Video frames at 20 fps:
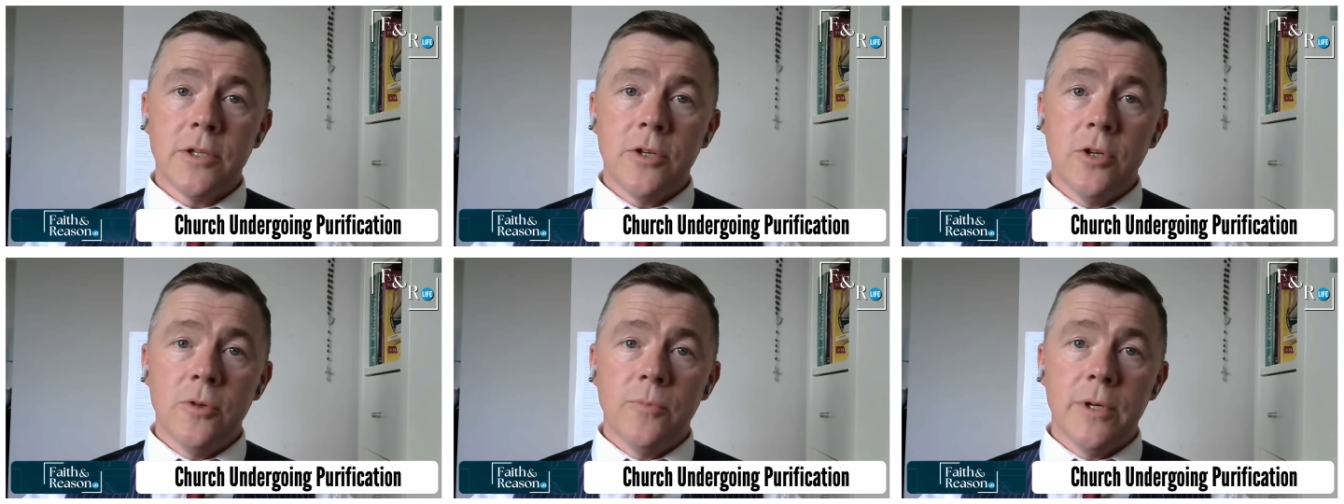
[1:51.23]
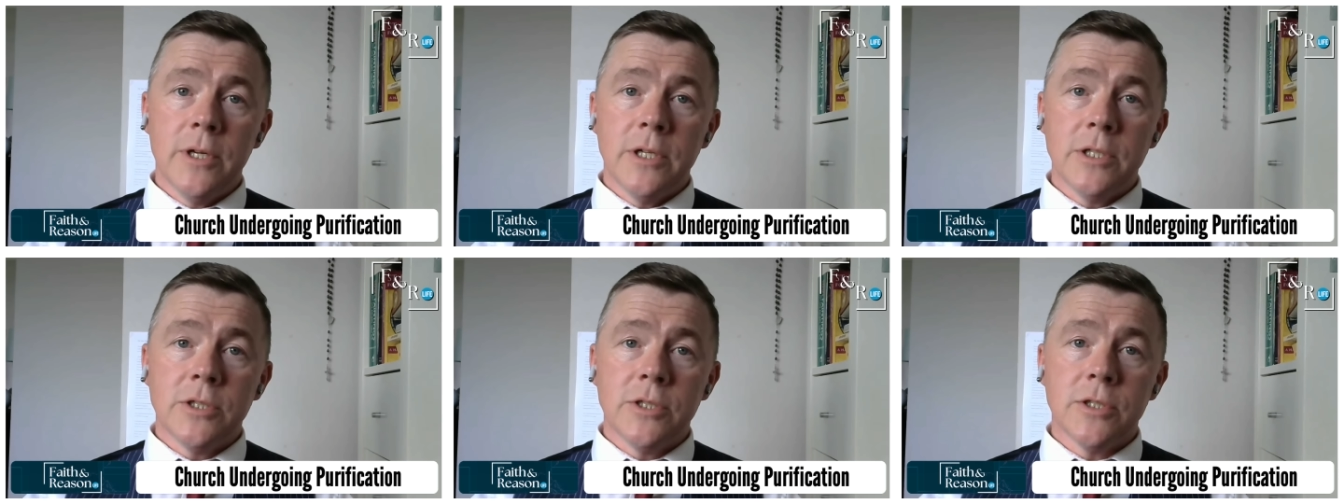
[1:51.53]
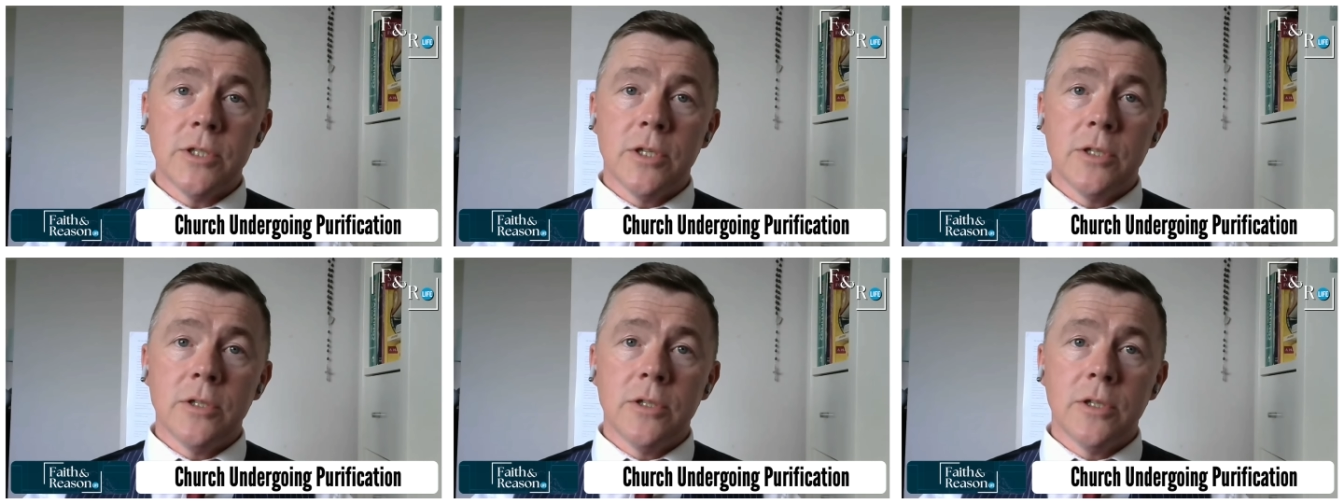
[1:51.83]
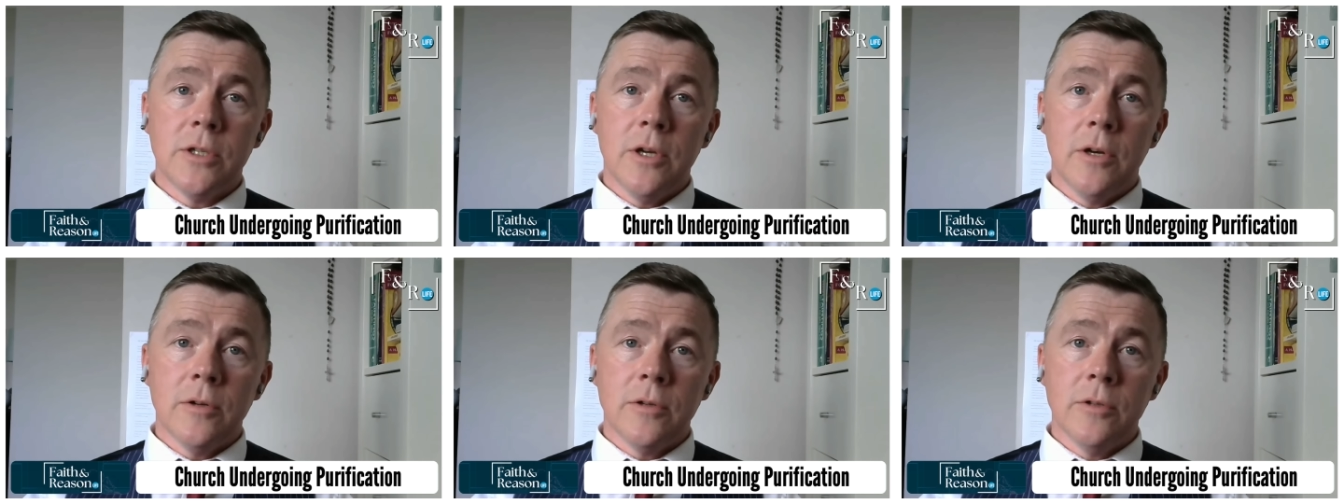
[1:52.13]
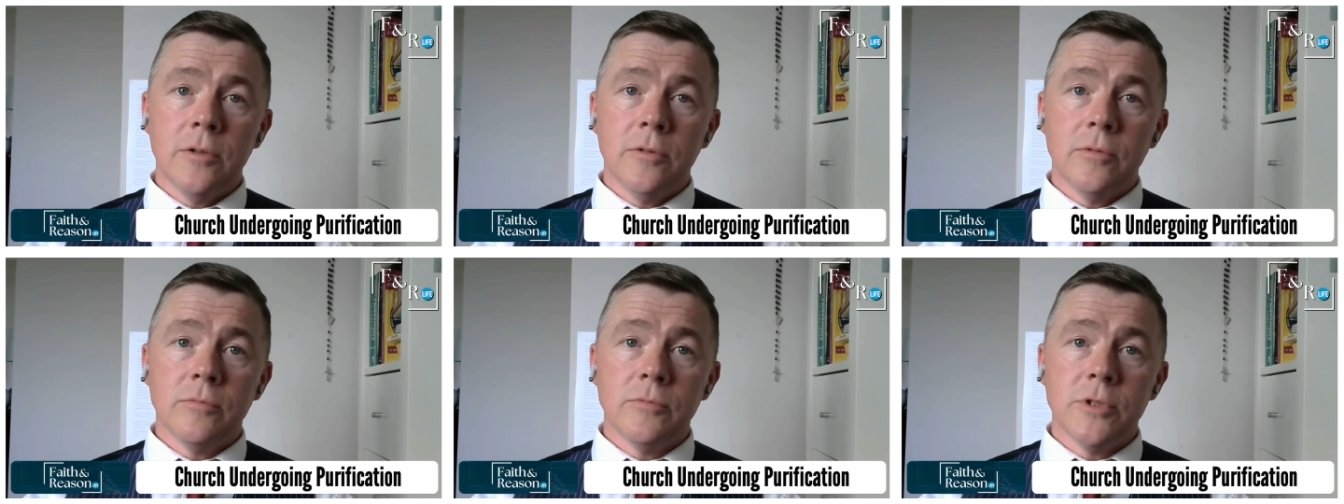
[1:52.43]
Cupich,
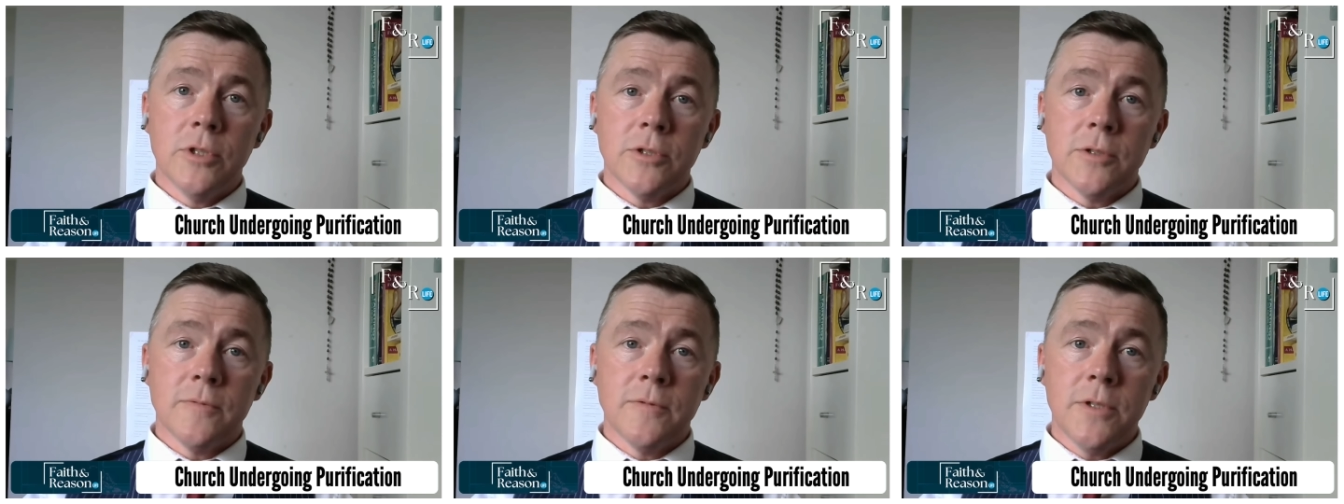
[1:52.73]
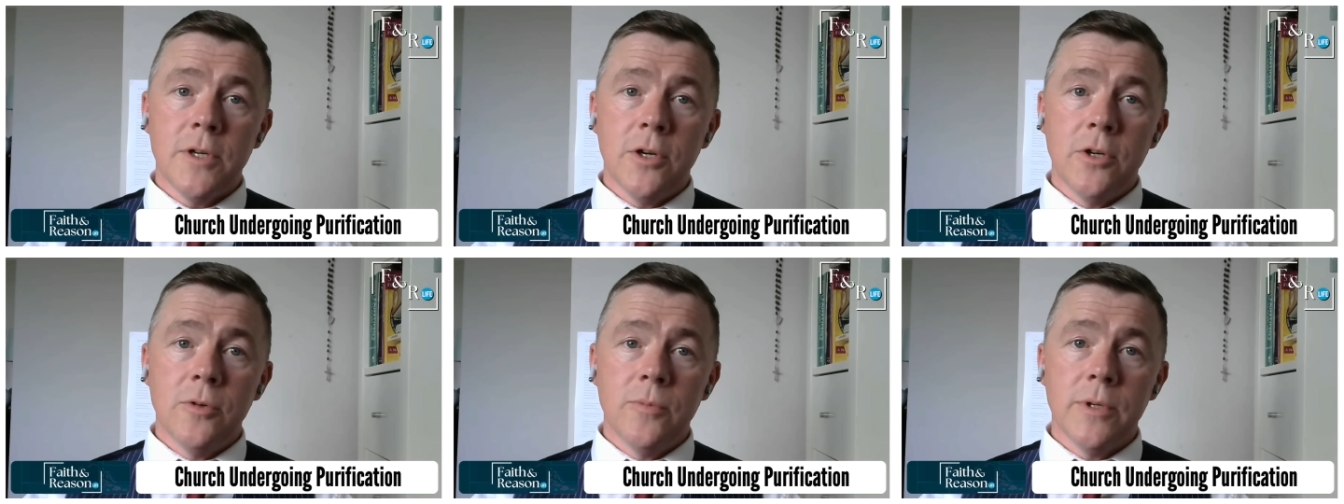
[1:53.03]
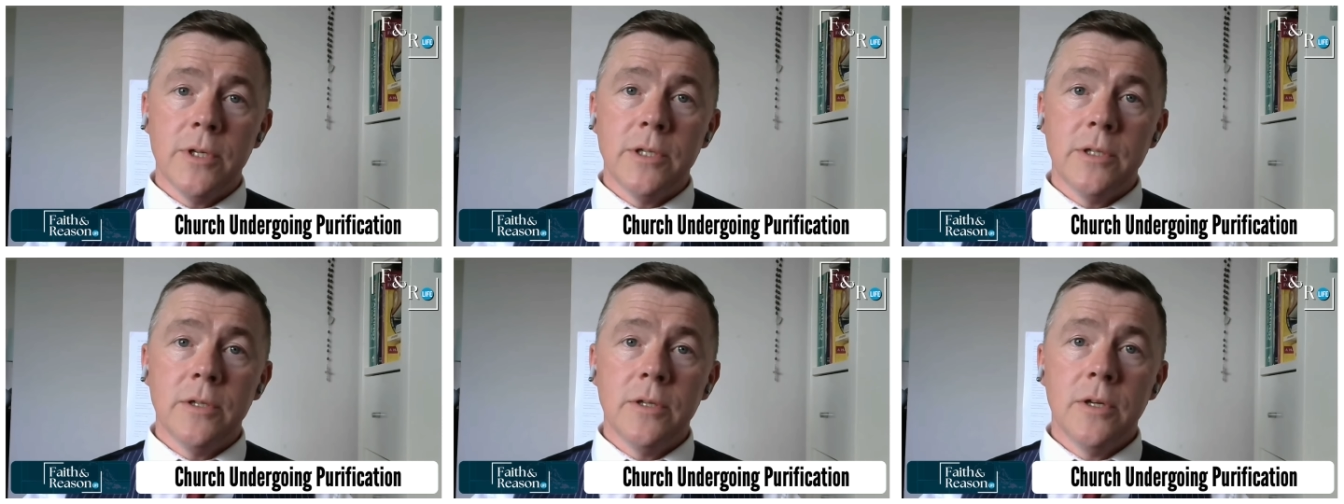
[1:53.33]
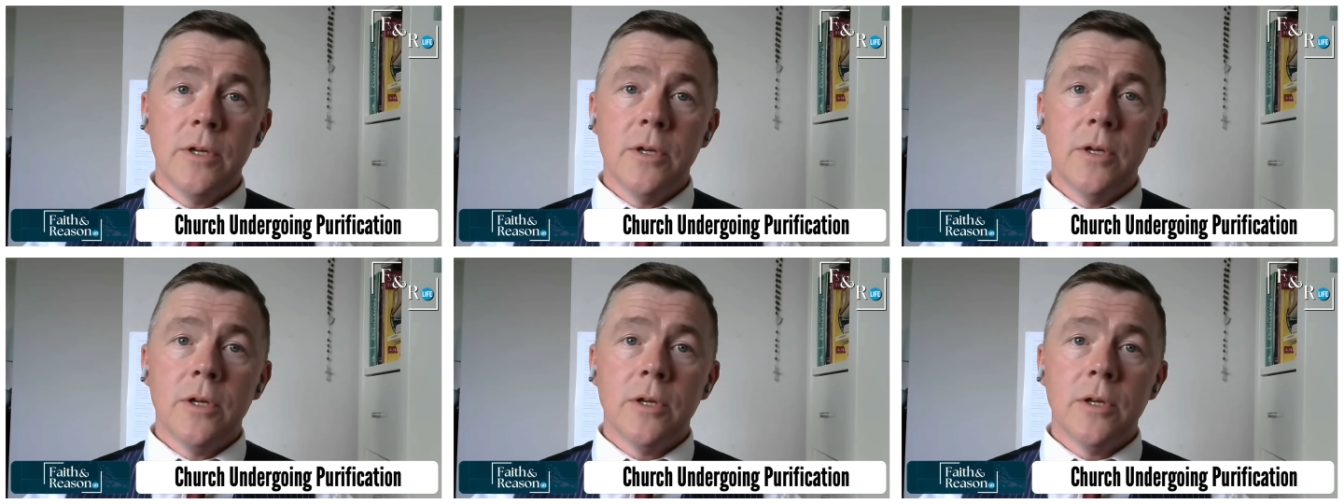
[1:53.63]
Cardinal Joseph Tobin,